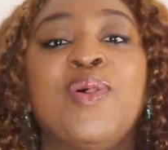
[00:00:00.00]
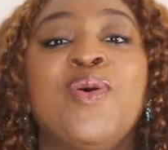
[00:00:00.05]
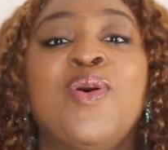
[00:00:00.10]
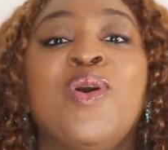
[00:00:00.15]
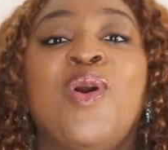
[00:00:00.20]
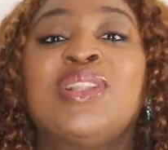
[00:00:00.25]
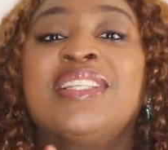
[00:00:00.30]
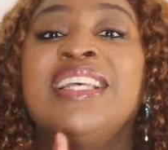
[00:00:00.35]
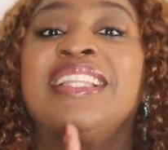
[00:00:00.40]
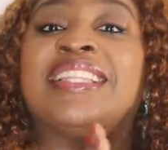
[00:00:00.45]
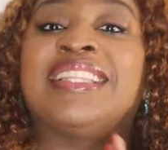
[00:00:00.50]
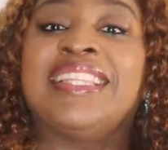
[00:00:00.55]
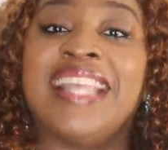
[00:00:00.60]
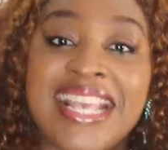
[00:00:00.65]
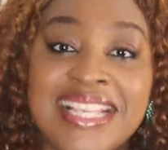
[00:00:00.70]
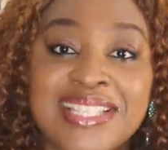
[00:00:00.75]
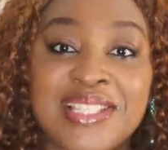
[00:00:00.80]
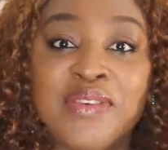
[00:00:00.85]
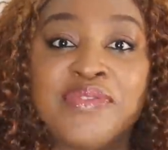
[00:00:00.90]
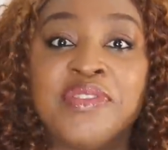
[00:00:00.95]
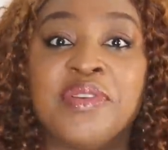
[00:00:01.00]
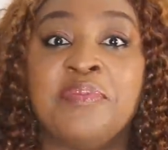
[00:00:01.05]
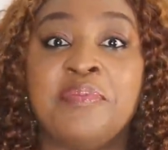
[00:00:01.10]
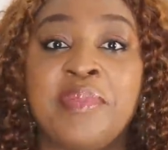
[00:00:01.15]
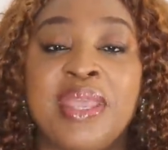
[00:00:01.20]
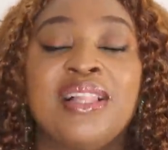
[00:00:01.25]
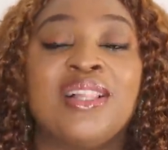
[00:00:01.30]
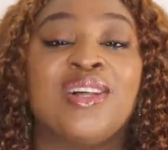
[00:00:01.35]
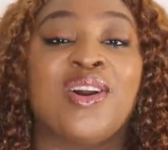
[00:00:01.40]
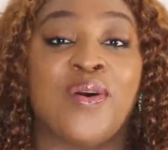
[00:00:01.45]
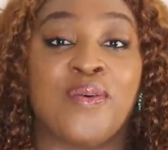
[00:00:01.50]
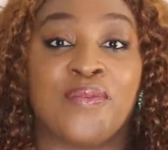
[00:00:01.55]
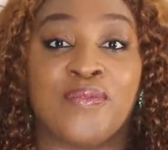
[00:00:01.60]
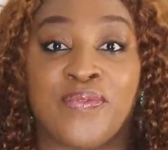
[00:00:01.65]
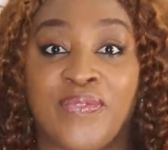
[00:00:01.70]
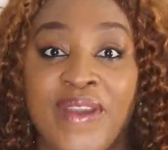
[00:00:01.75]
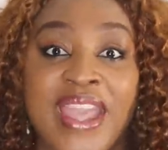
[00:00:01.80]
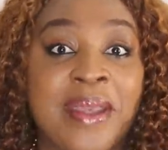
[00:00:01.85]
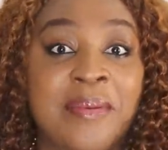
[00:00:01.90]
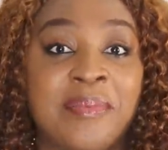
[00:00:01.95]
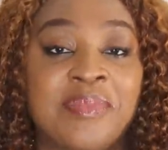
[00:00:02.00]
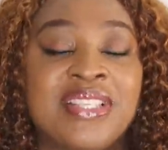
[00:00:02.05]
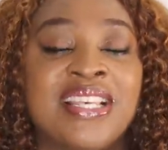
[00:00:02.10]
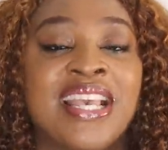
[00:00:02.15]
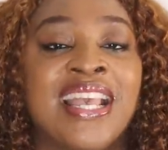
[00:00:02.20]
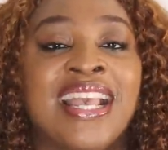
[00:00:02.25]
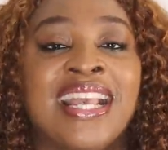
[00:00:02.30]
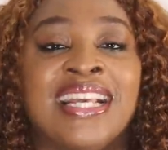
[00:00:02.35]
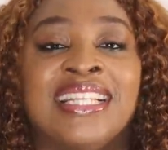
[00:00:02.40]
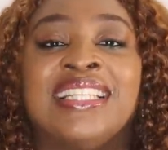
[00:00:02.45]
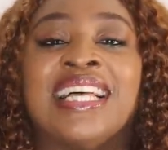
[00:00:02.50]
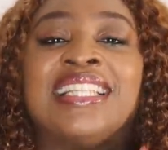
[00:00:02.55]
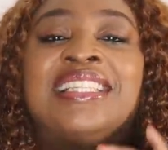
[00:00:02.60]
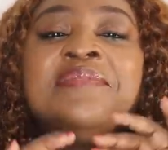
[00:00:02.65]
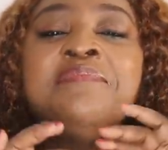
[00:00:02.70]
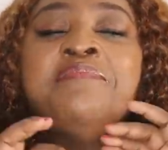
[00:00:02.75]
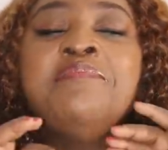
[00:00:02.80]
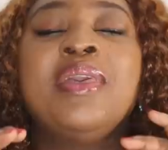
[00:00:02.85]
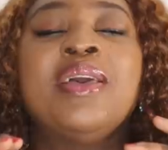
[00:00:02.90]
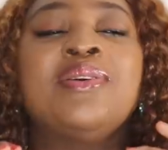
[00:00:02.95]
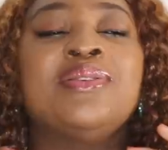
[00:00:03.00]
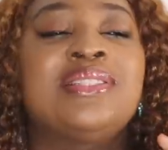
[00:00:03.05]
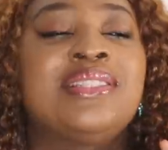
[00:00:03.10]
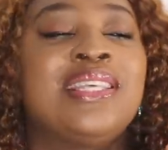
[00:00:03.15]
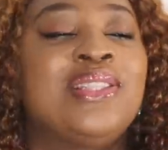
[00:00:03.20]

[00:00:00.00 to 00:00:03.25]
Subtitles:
who got a taste of the meal confirmed that the meals